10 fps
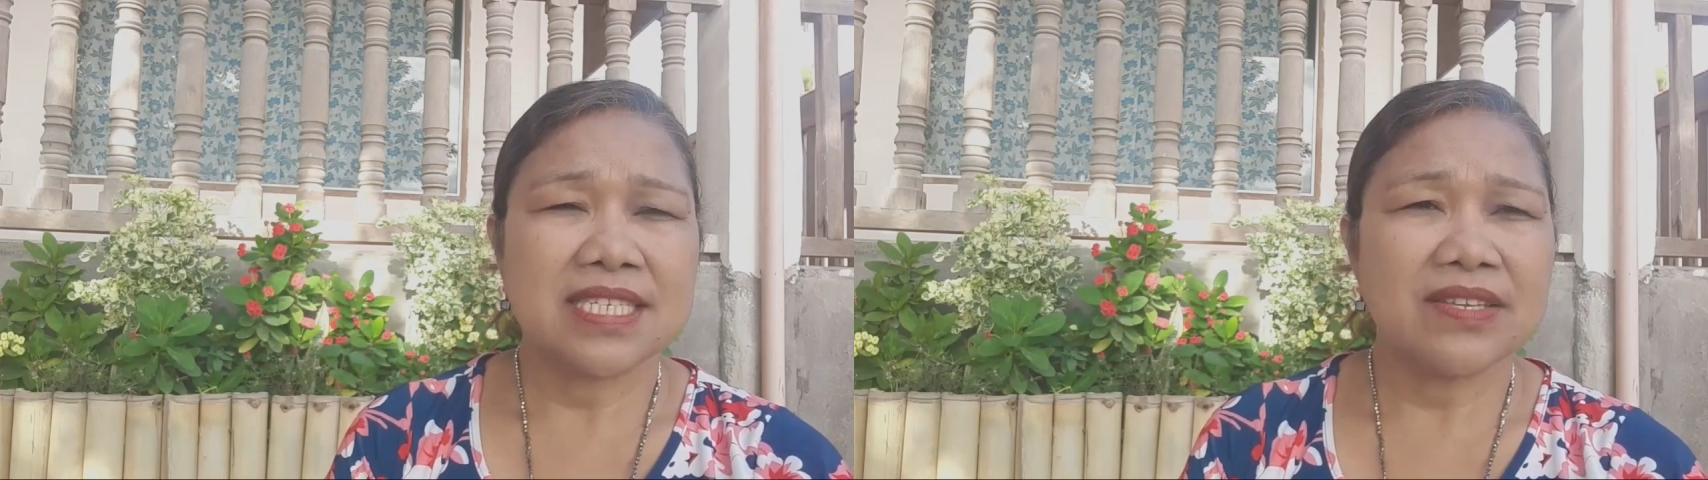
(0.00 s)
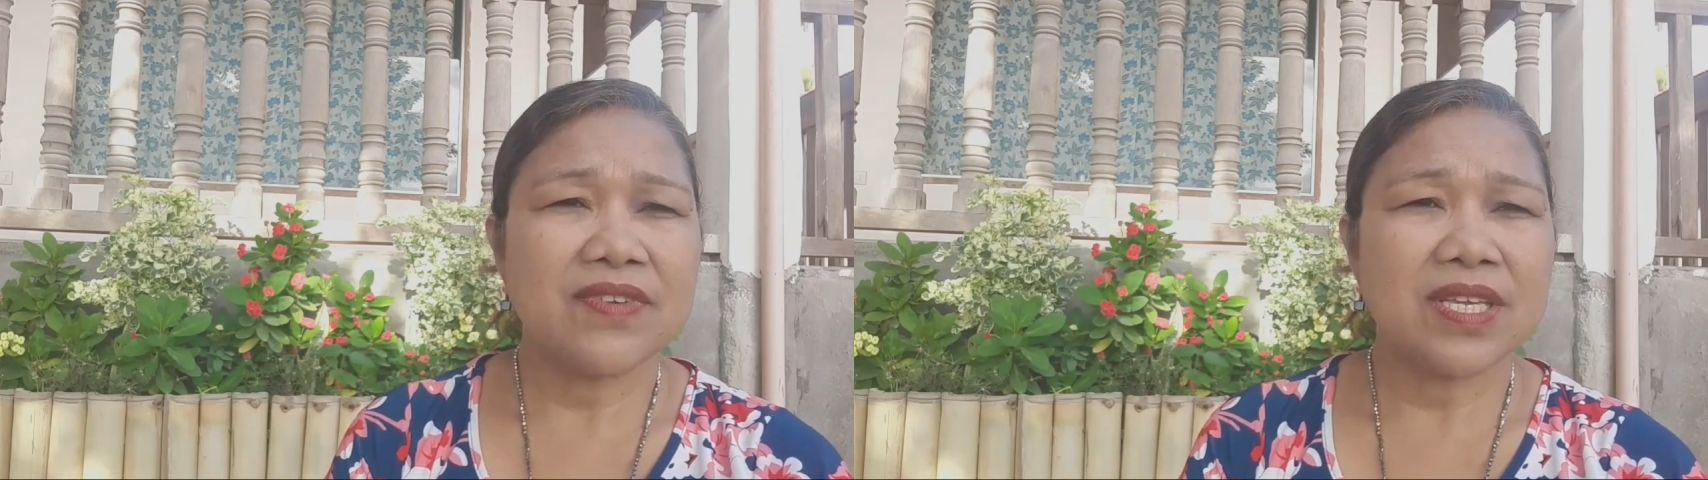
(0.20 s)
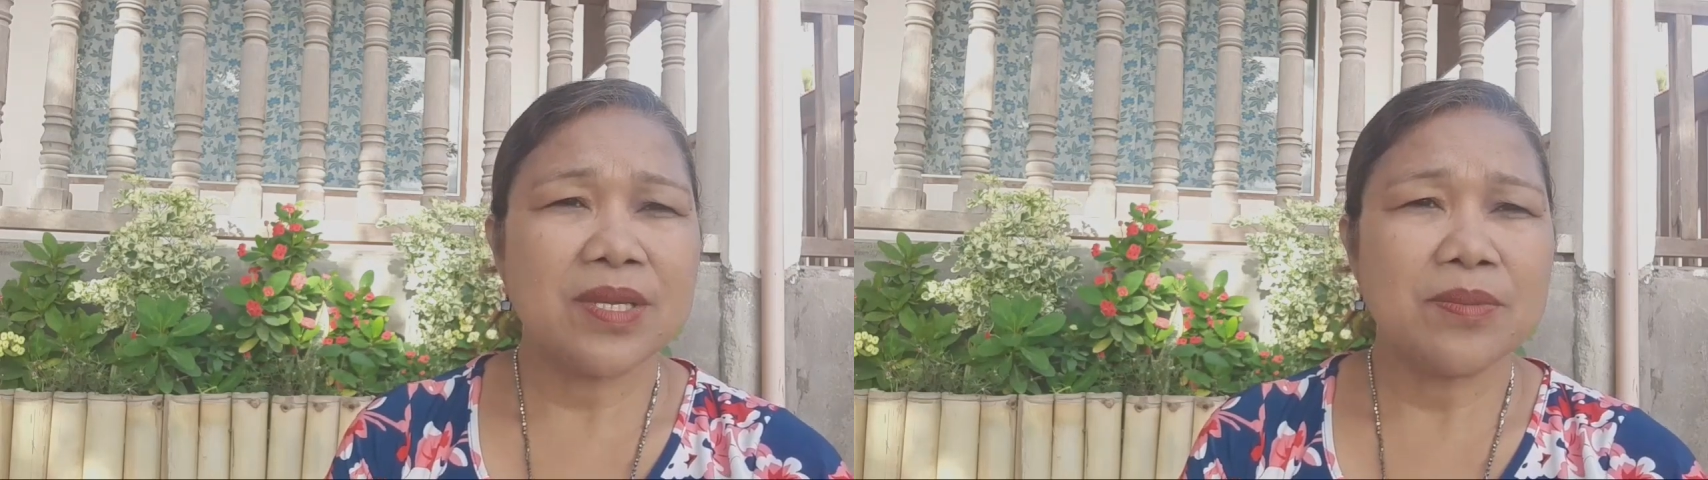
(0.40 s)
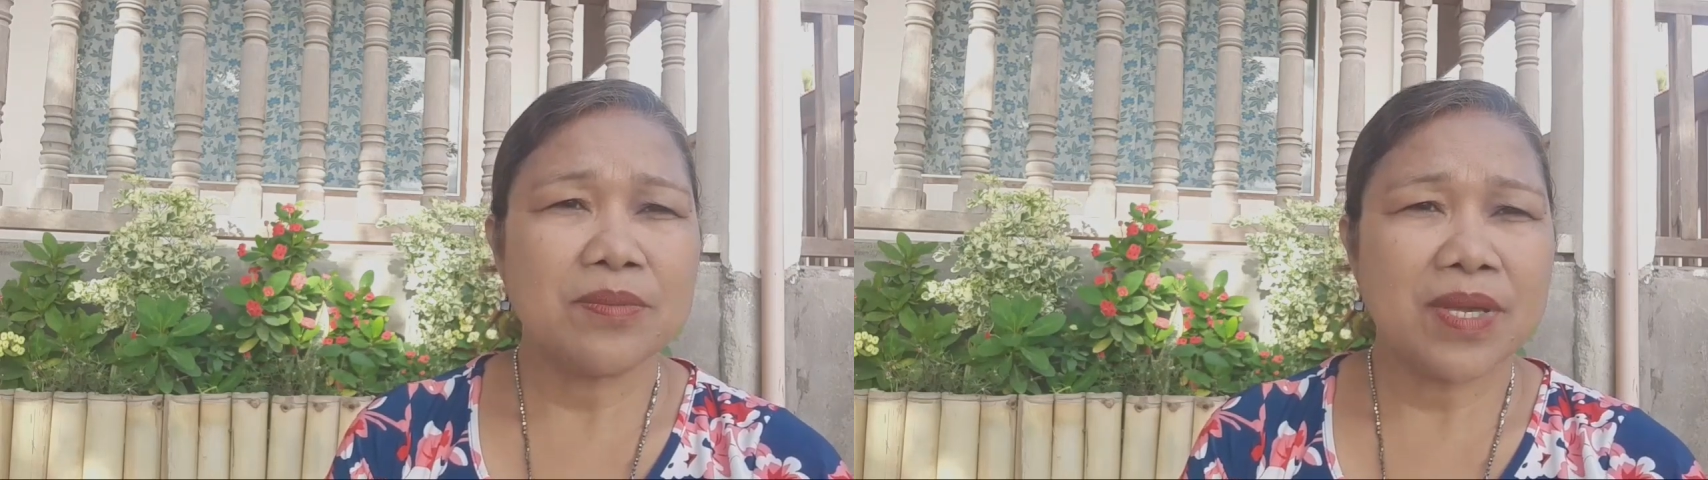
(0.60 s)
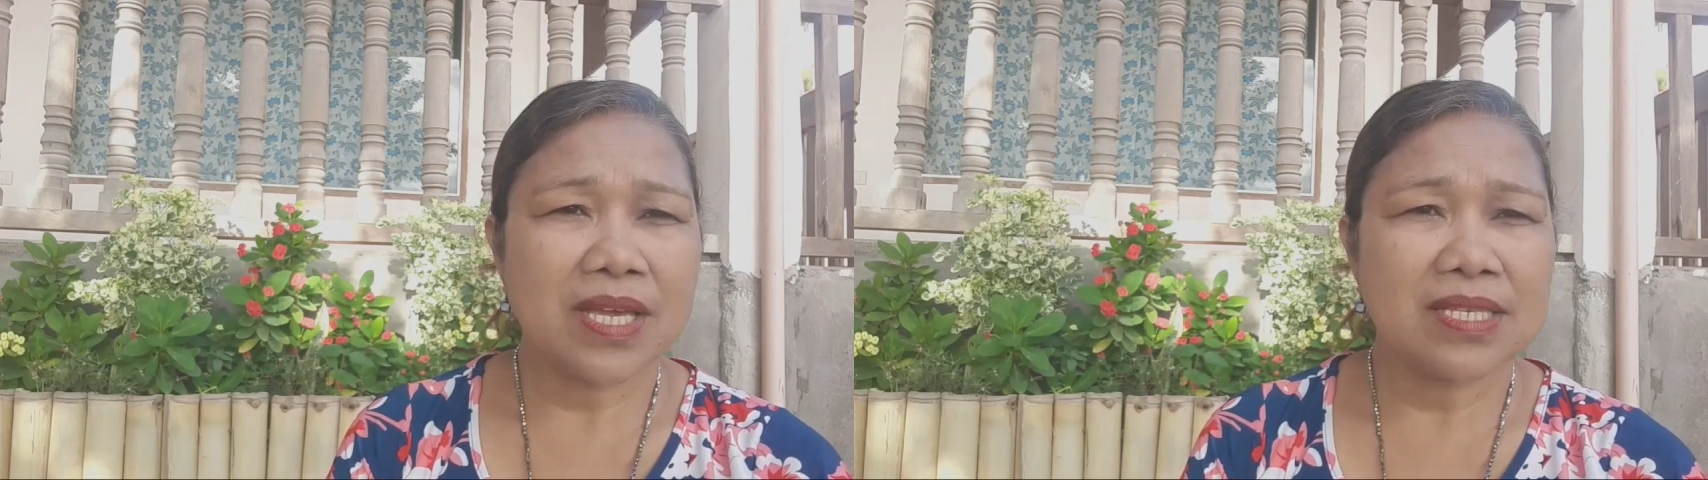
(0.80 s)

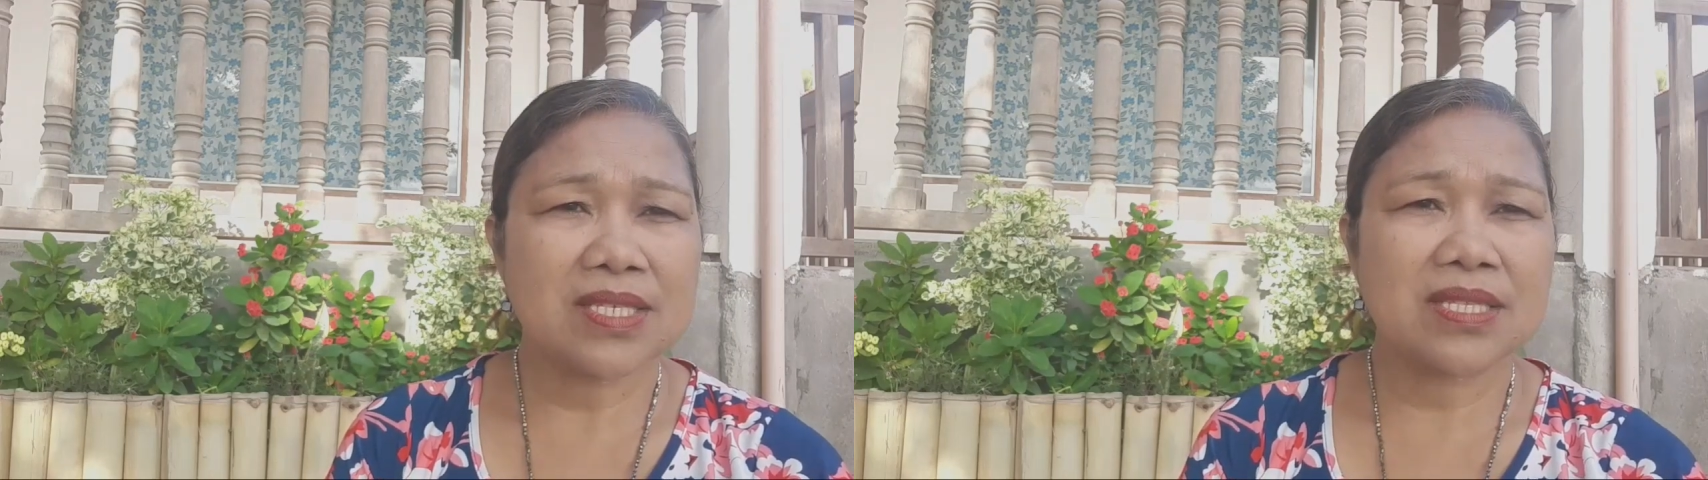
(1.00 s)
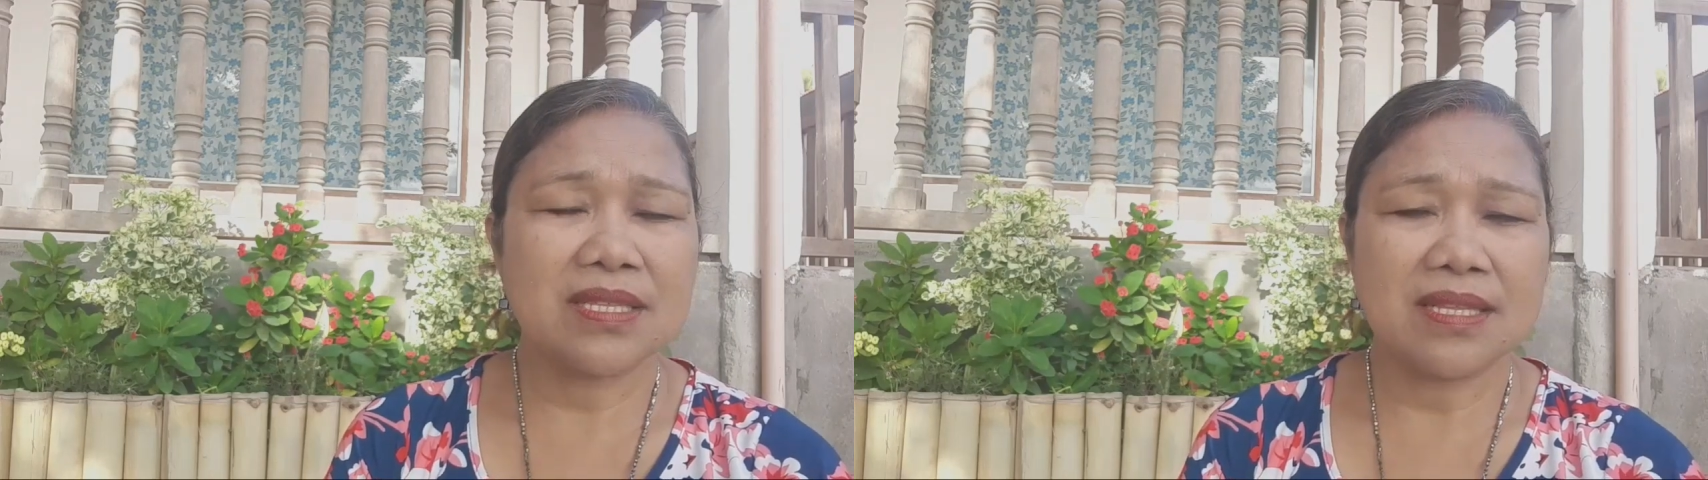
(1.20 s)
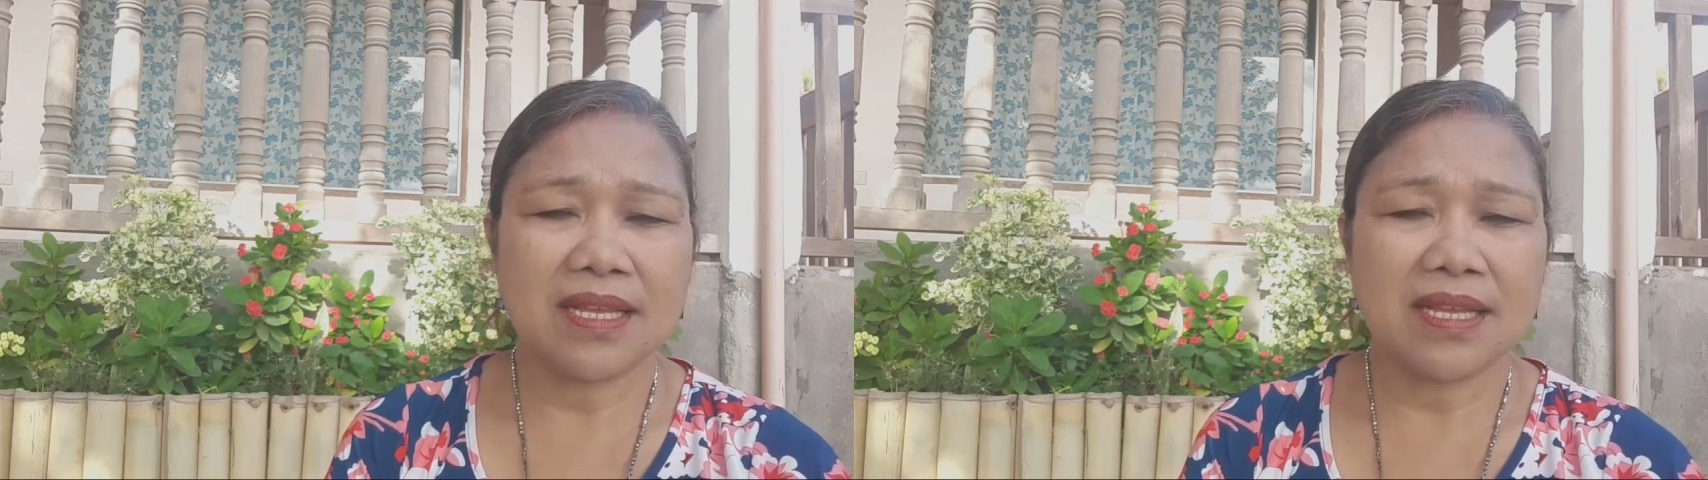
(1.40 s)
TV-based